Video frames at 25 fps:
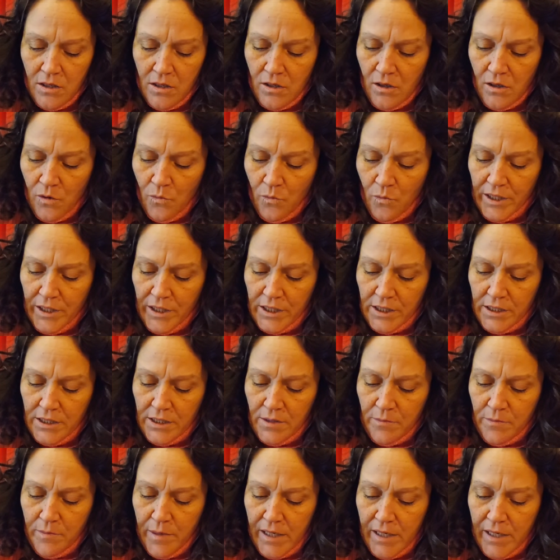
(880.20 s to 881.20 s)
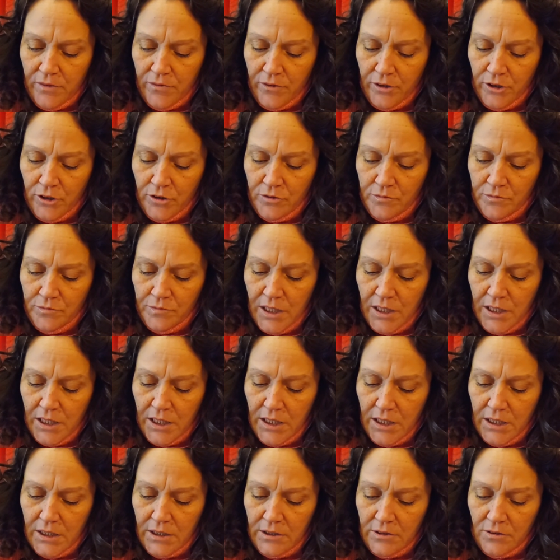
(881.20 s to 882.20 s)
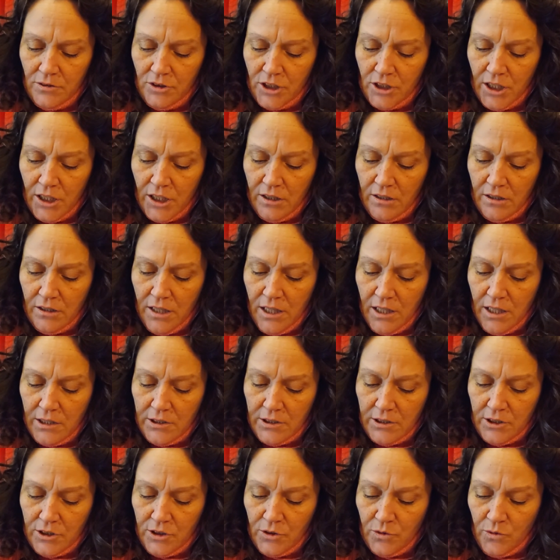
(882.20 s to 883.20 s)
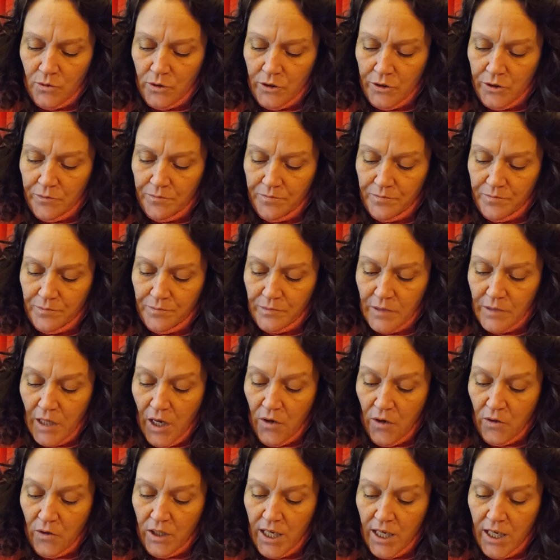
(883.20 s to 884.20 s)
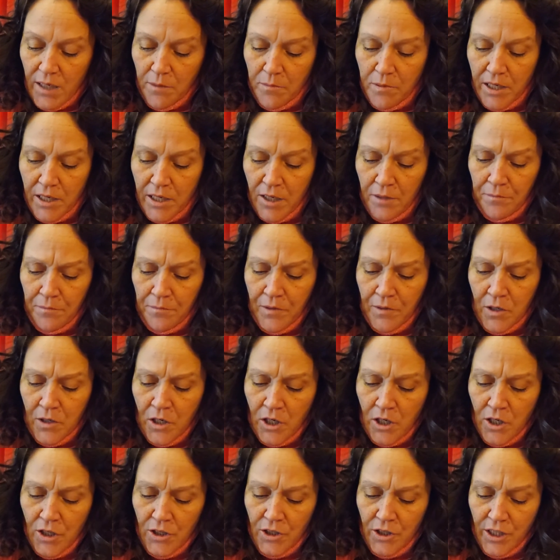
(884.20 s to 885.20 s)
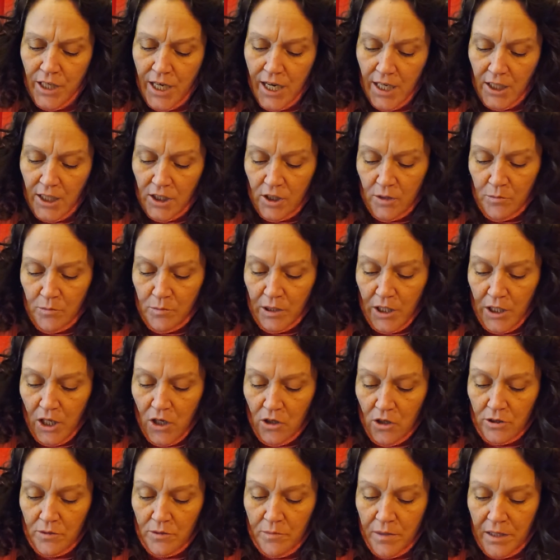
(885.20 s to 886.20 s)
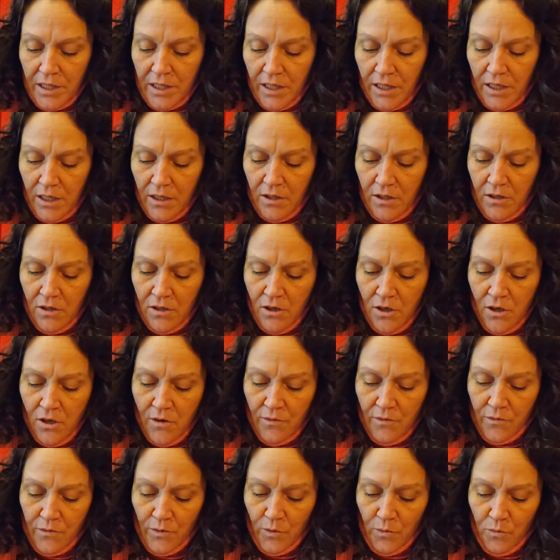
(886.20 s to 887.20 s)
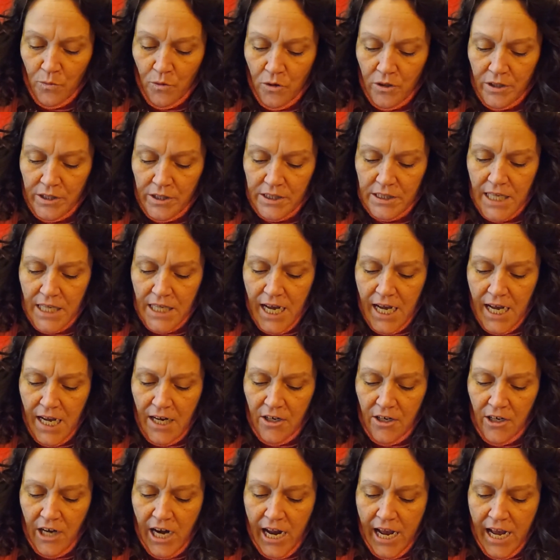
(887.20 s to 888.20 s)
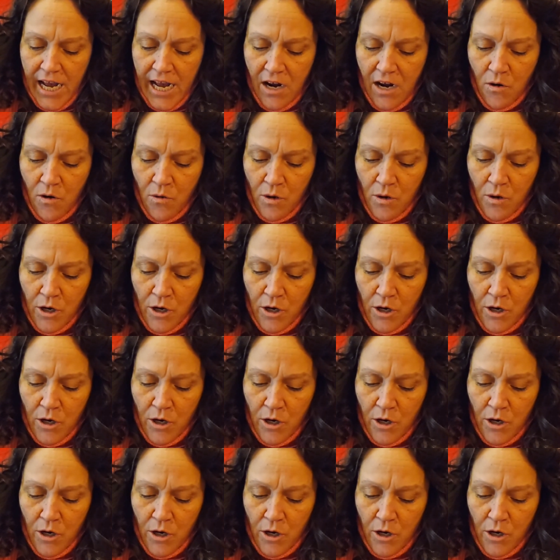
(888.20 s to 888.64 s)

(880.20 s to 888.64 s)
went into the bedroom, and Jenna locked the door. Okay, babe, now you belong to me for 1 entire hour.